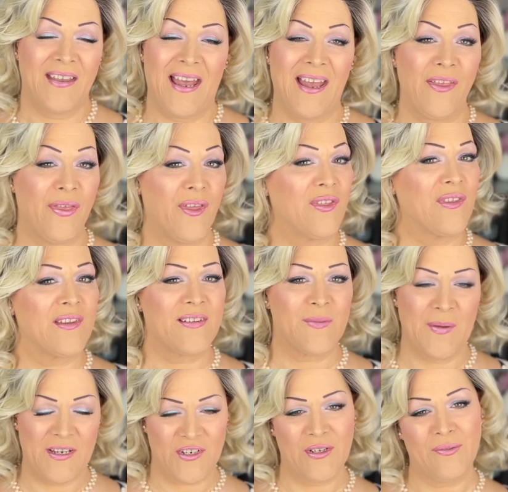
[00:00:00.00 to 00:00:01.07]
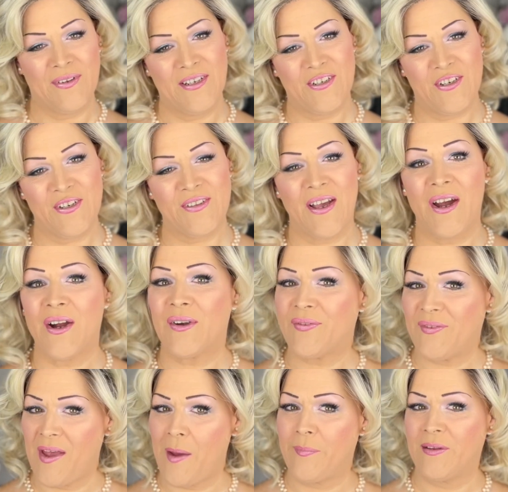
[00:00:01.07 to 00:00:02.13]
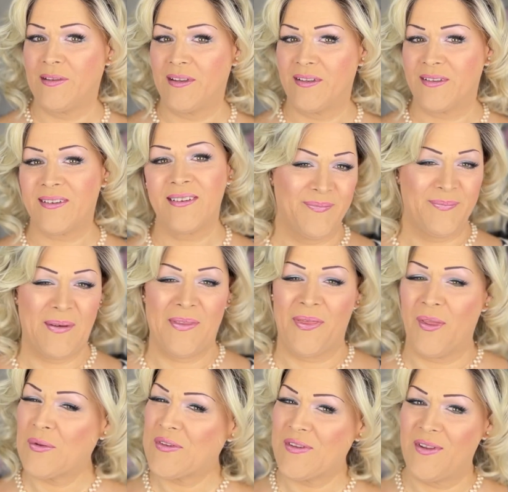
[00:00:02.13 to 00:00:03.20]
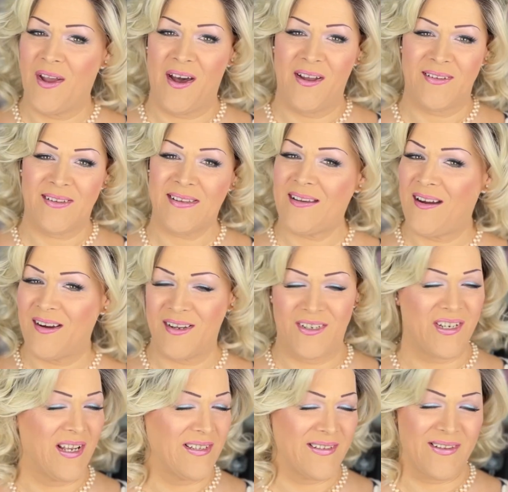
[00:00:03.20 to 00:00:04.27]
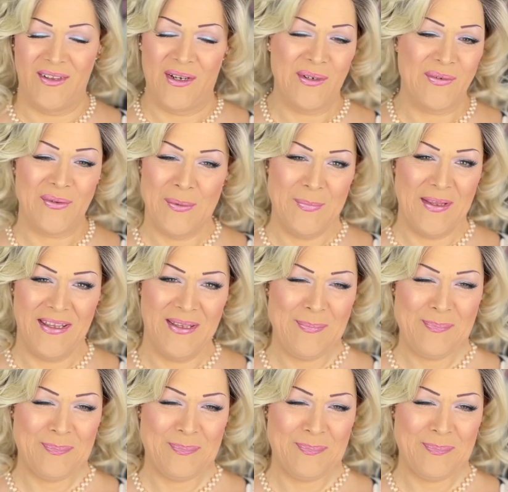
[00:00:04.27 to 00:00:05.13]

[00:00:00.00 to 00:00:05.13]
I think the special features are fabulous, but those knots are just not for me.